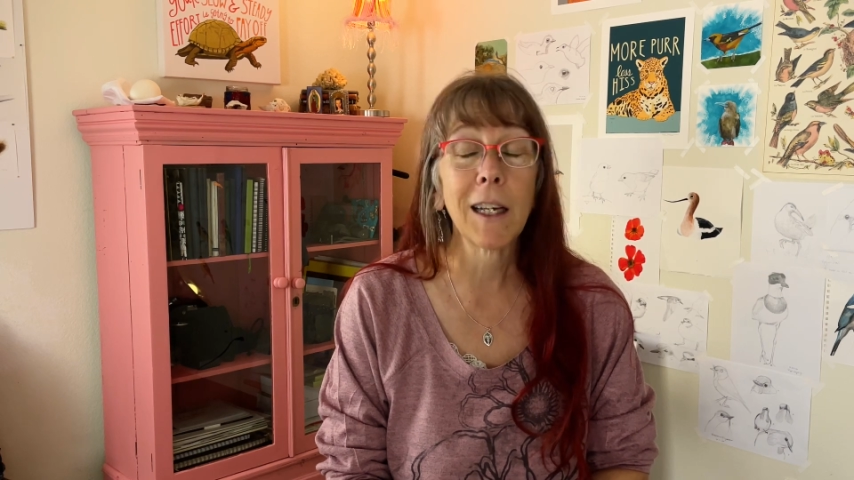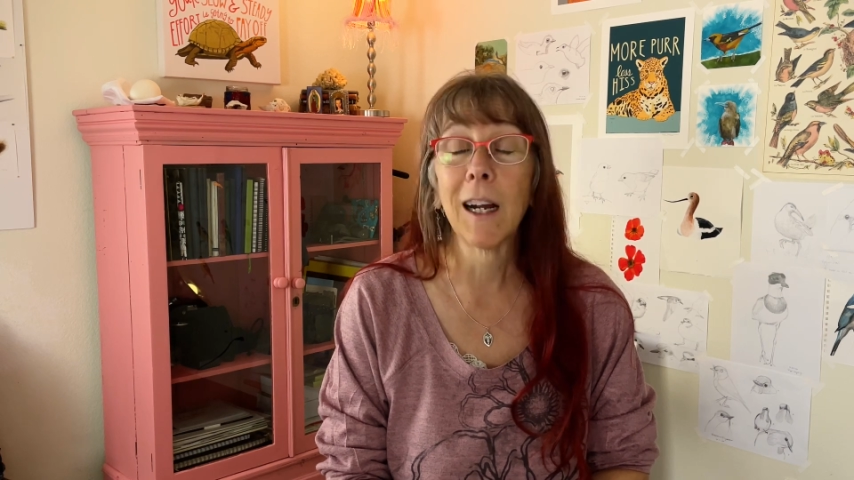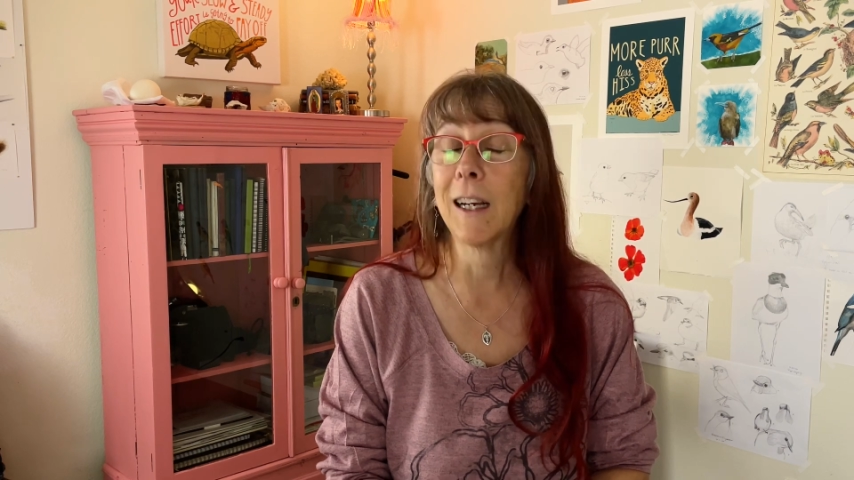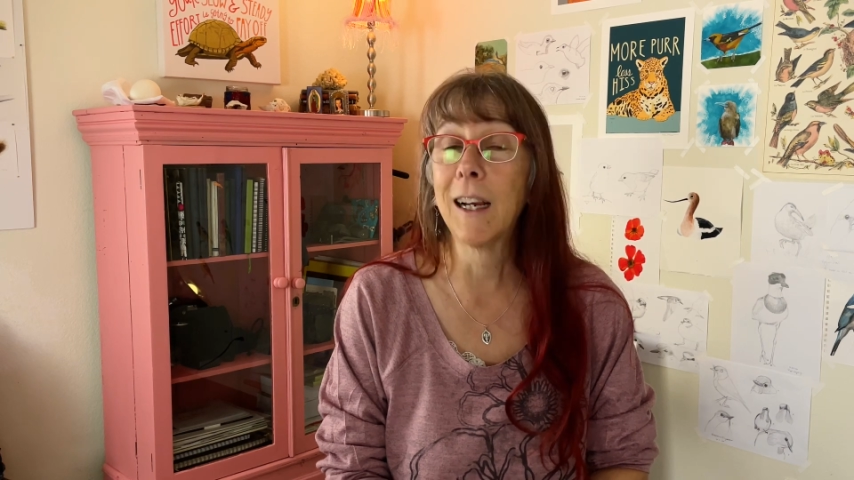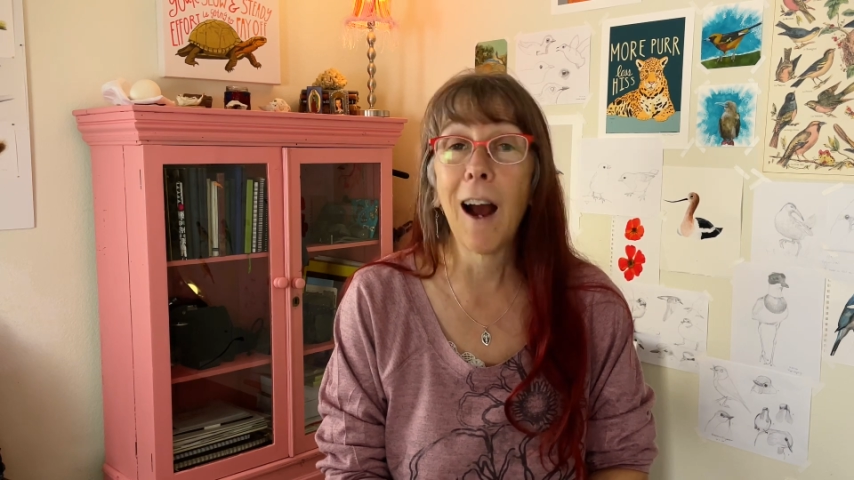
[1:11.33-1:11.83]
and
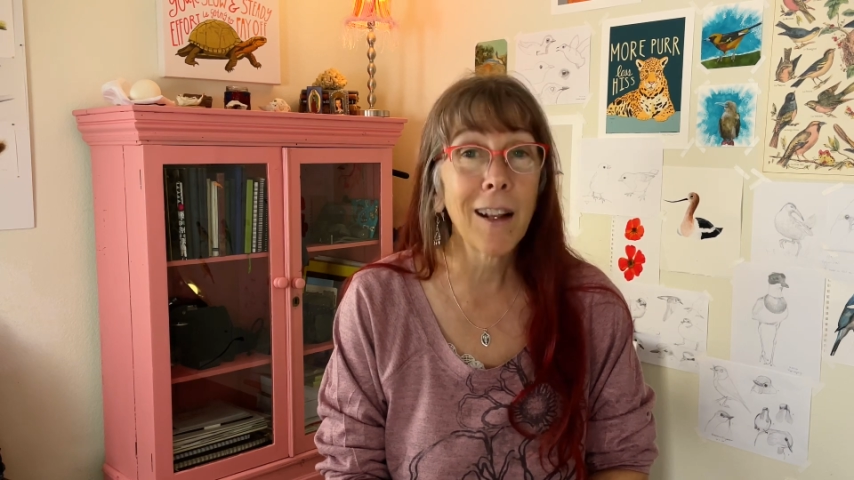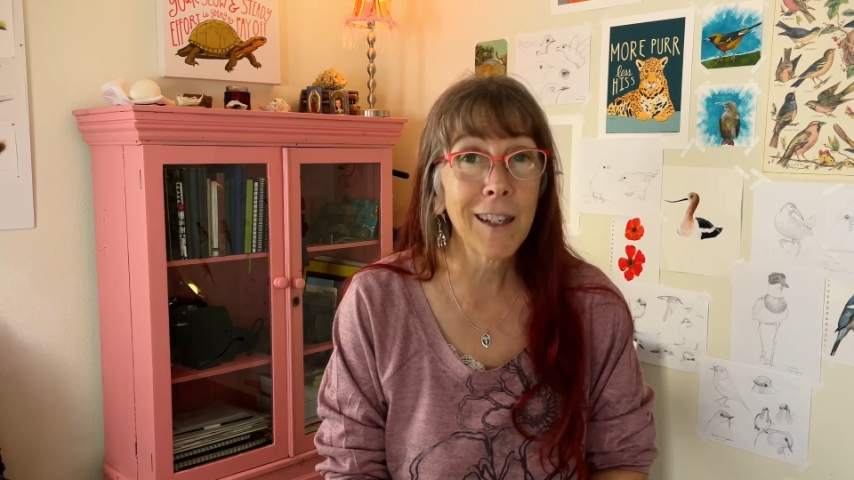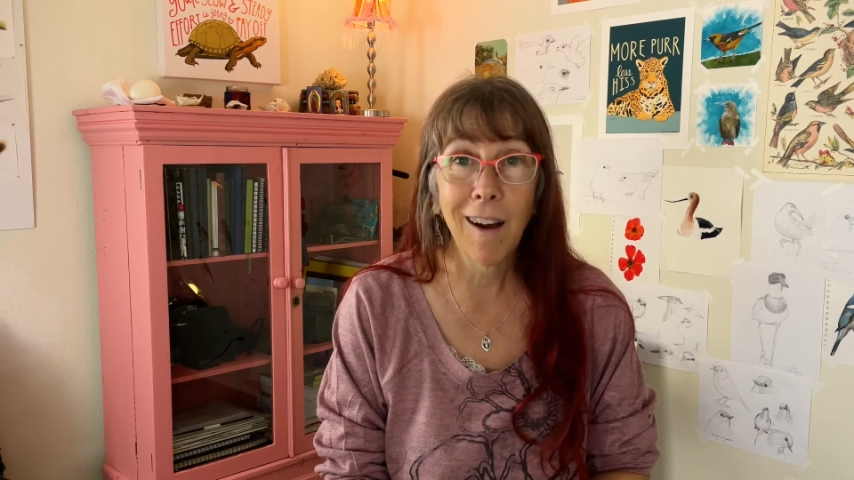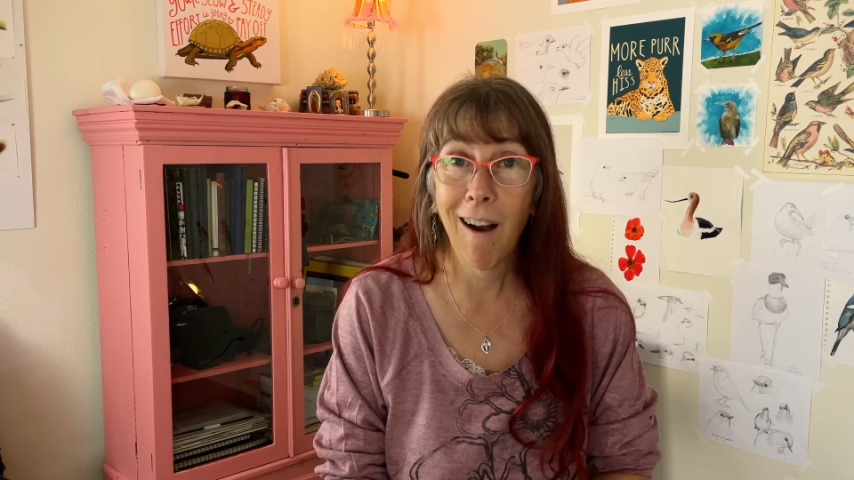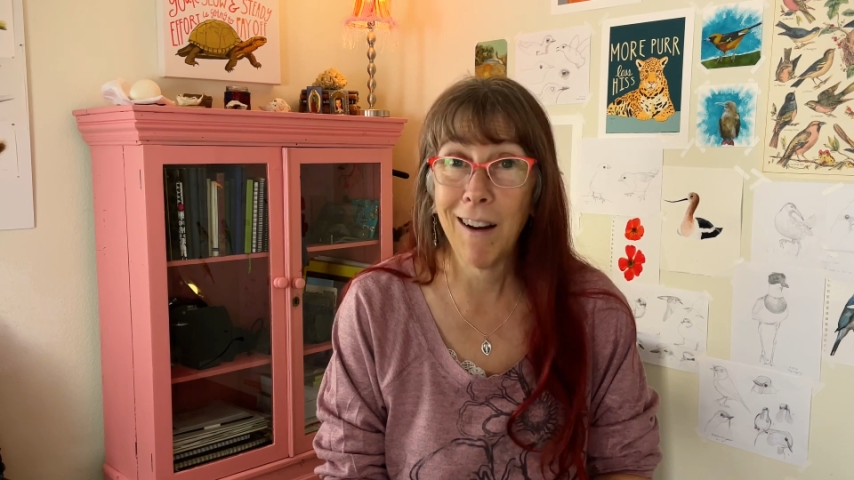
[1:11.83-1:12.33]
I got
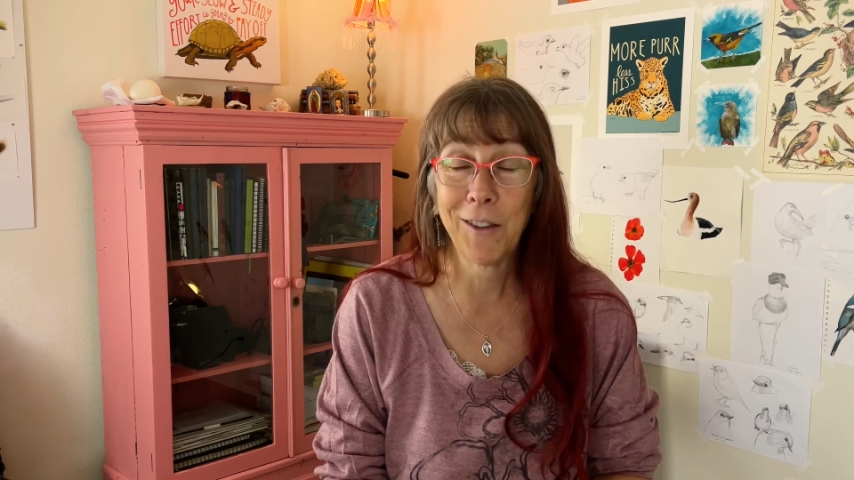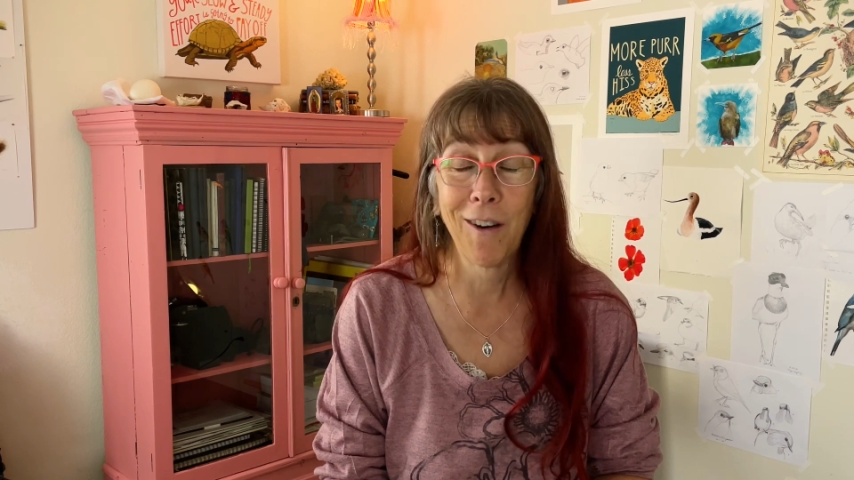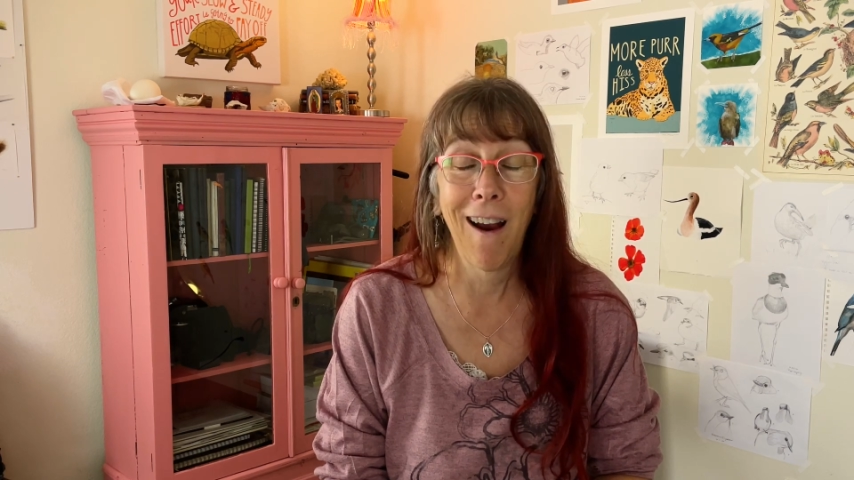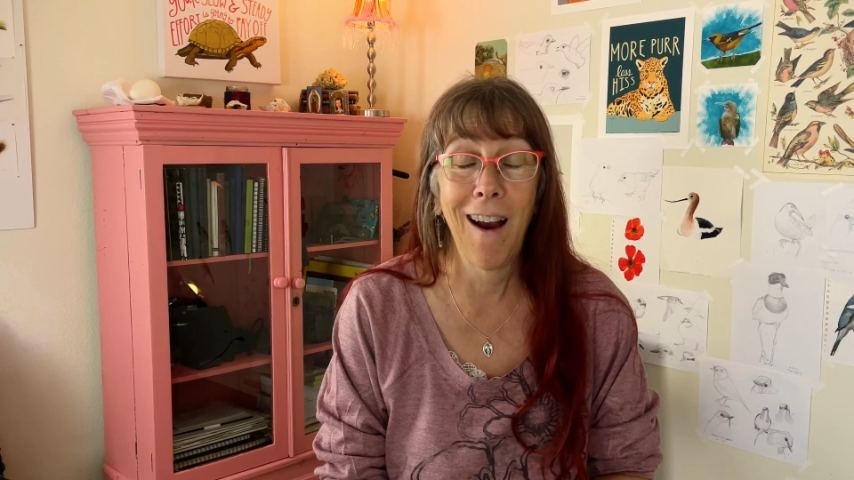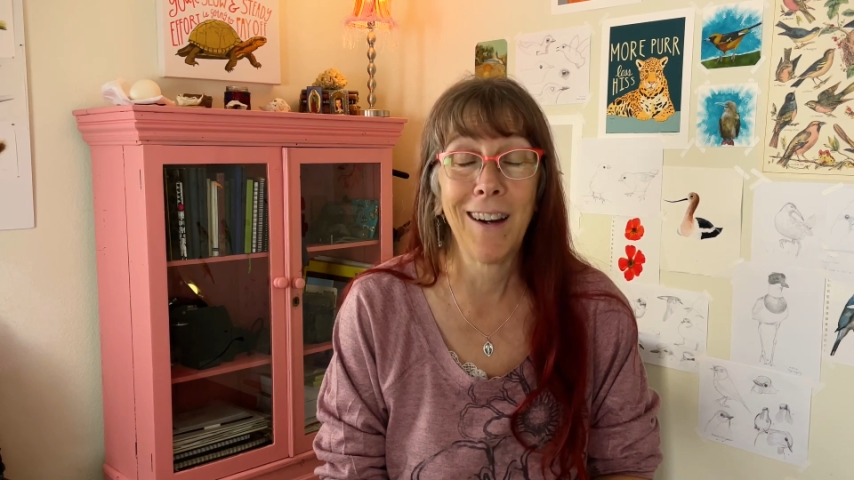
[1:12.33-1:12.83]
the
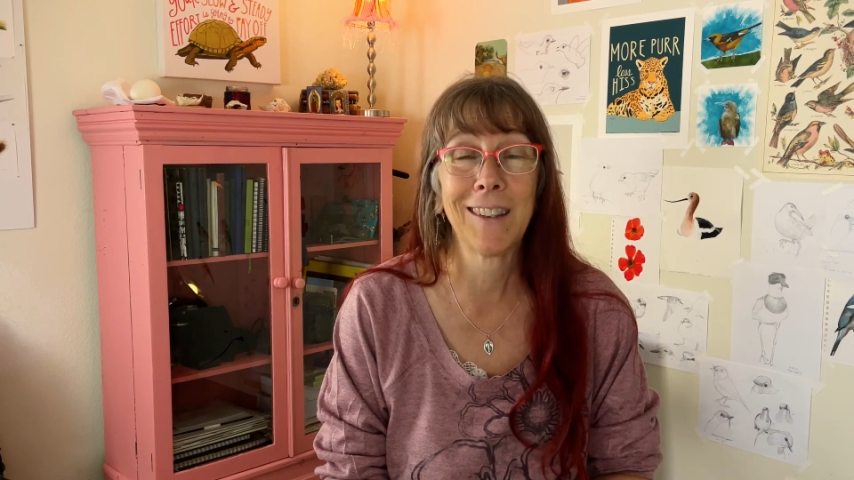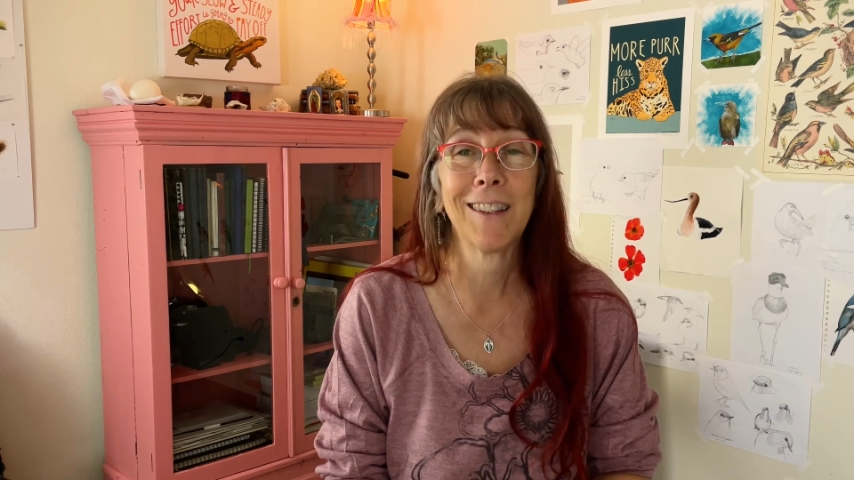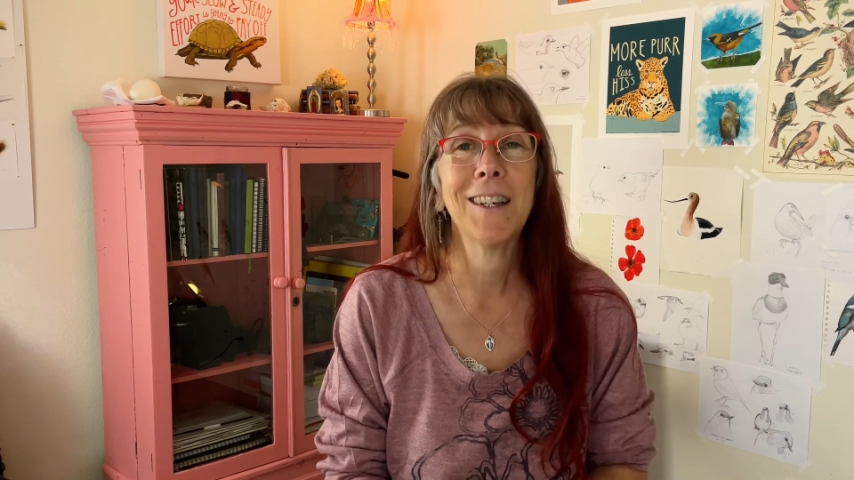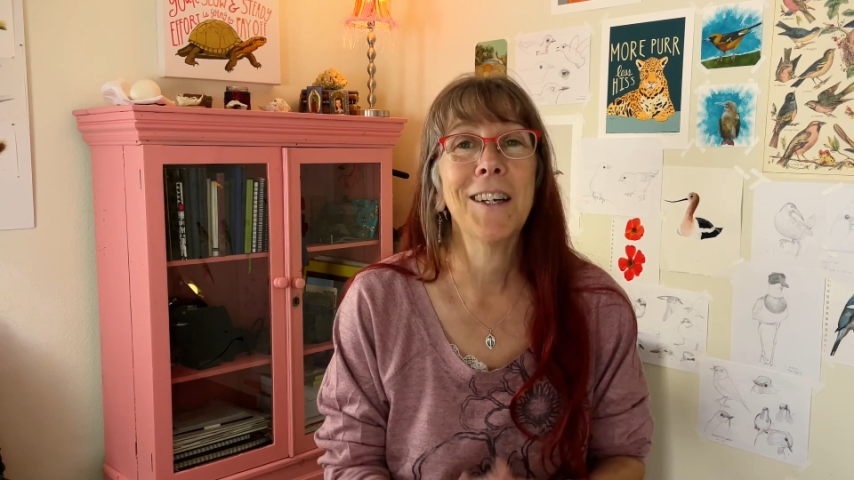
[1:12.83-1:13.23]
contract.